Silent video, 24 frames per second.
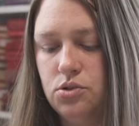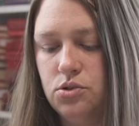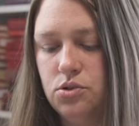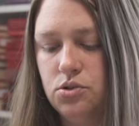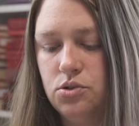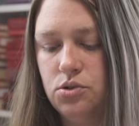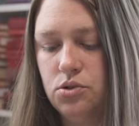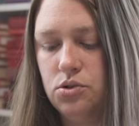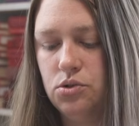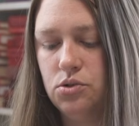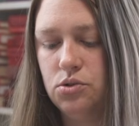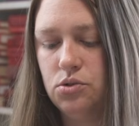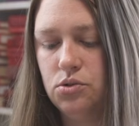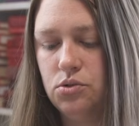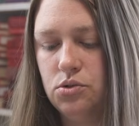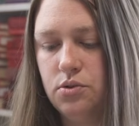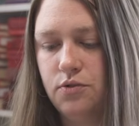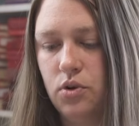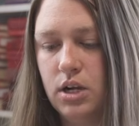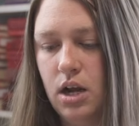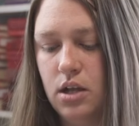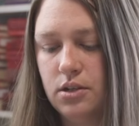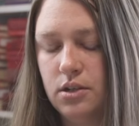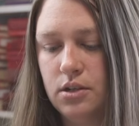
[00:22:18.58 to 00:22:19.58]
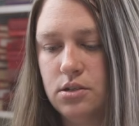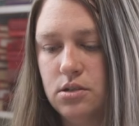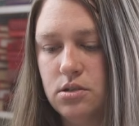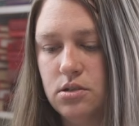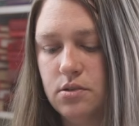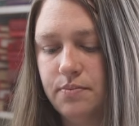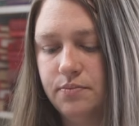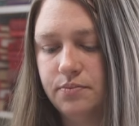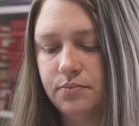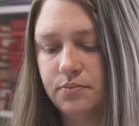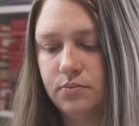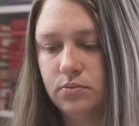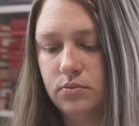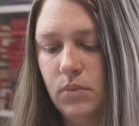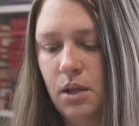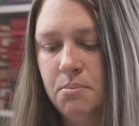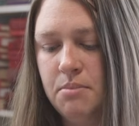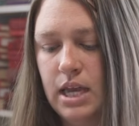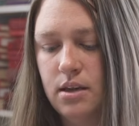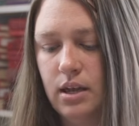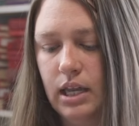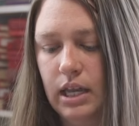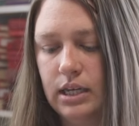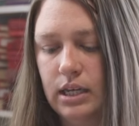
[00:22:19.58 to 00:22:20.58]
$2 to $4.
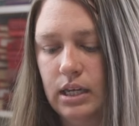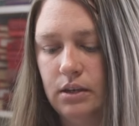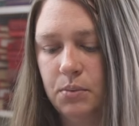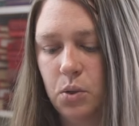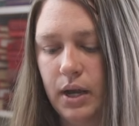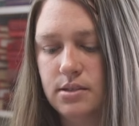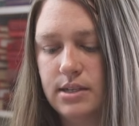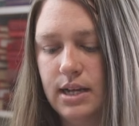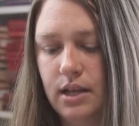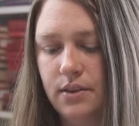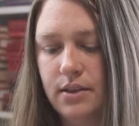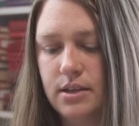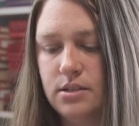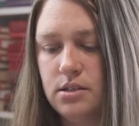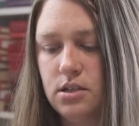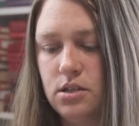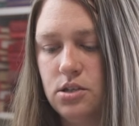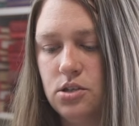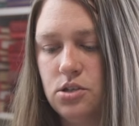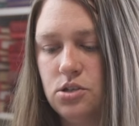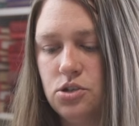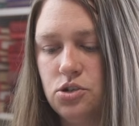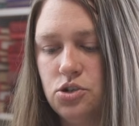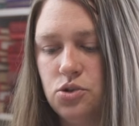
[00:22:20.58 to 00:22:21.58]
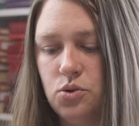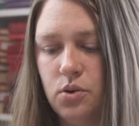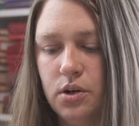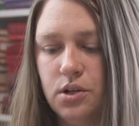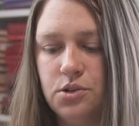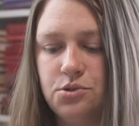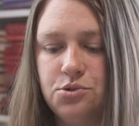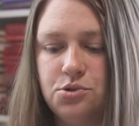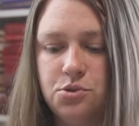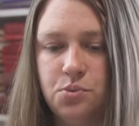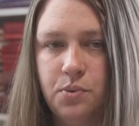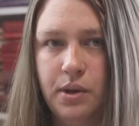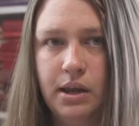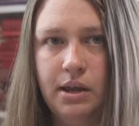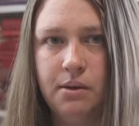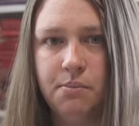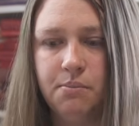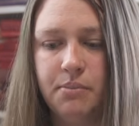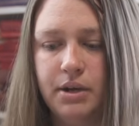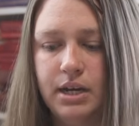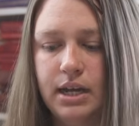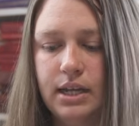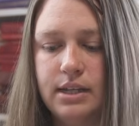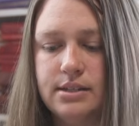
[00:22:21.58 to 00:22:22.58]
Make any request. Now this is short and sweet,
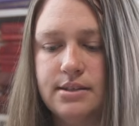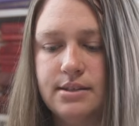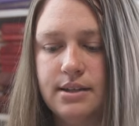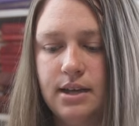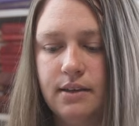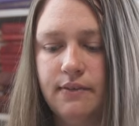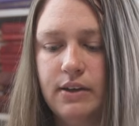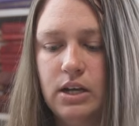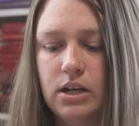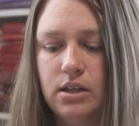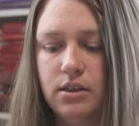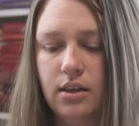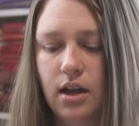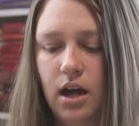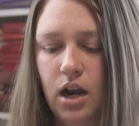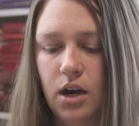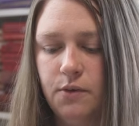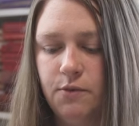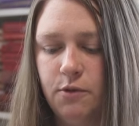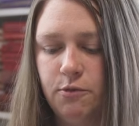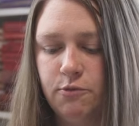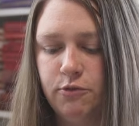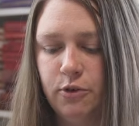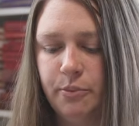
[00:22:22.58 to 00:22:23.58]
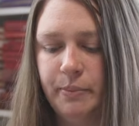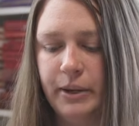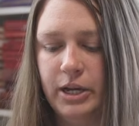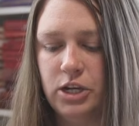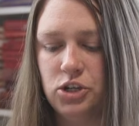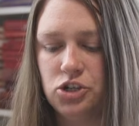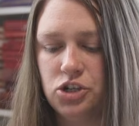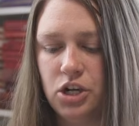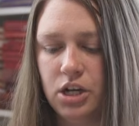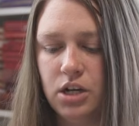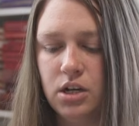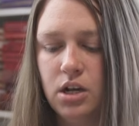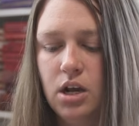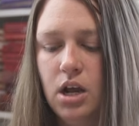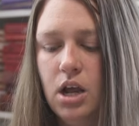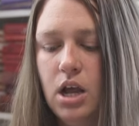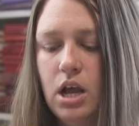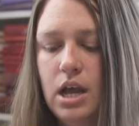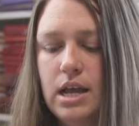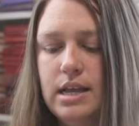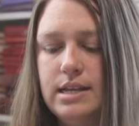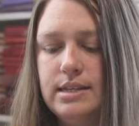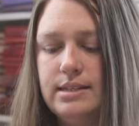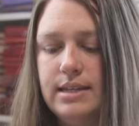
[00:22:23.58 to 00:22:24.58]
but it's giving a lot of information.
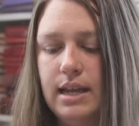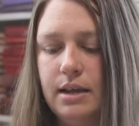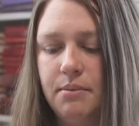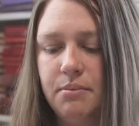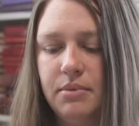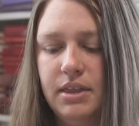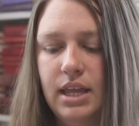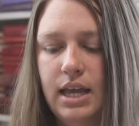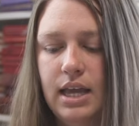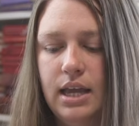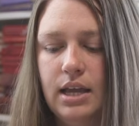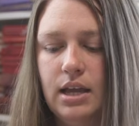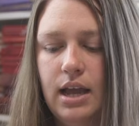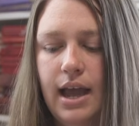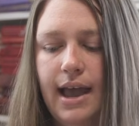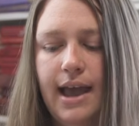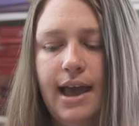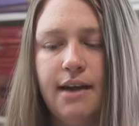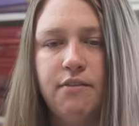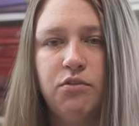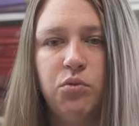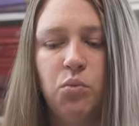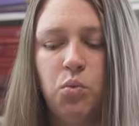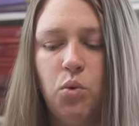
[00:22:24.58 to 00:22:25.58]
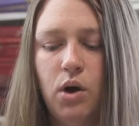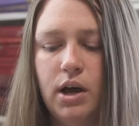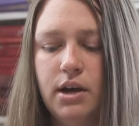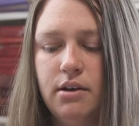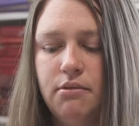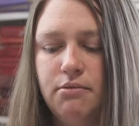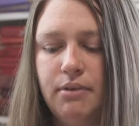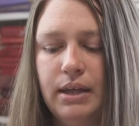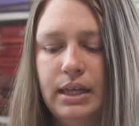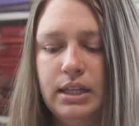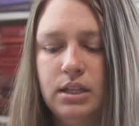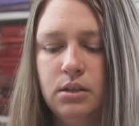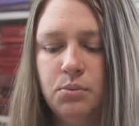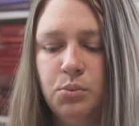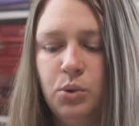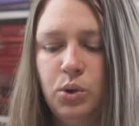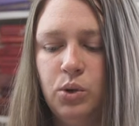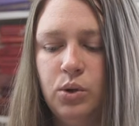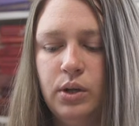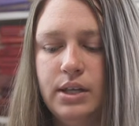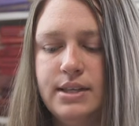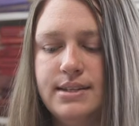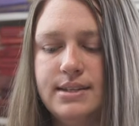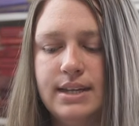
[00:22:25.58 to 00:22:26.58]
Same thing, I have one
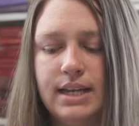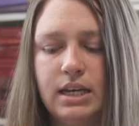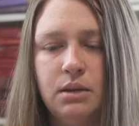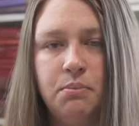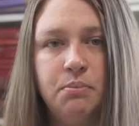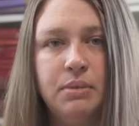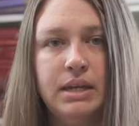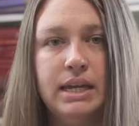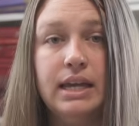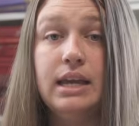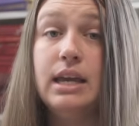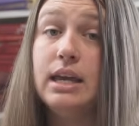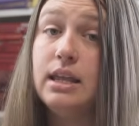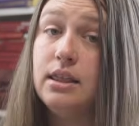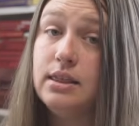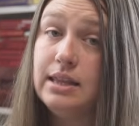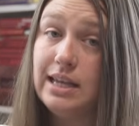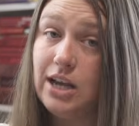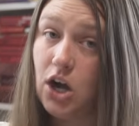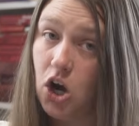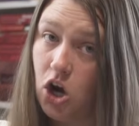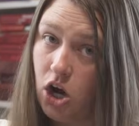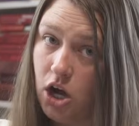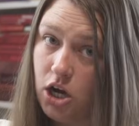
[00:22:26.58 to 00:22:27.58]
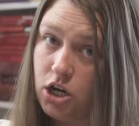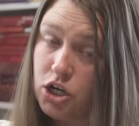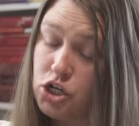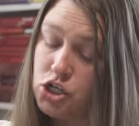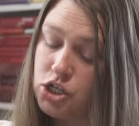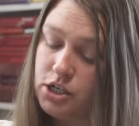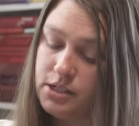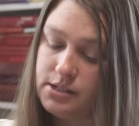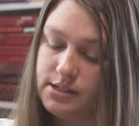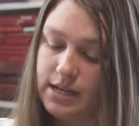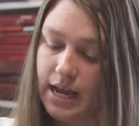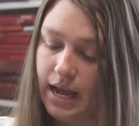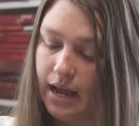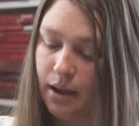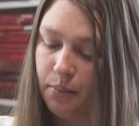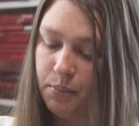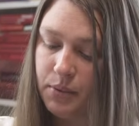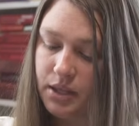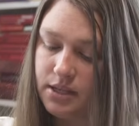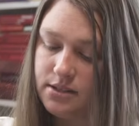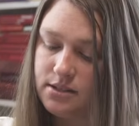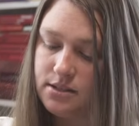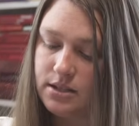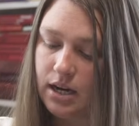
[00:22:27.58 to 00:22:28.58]
available. It's going to be in the auction tab
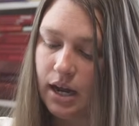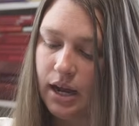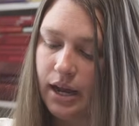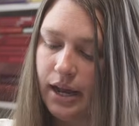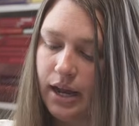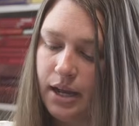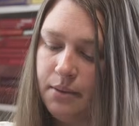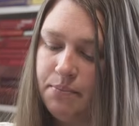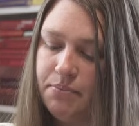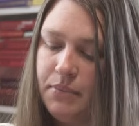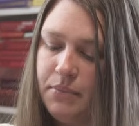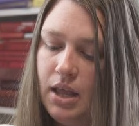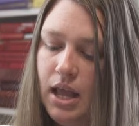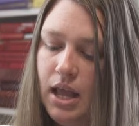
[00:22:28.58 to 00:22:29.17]
this time.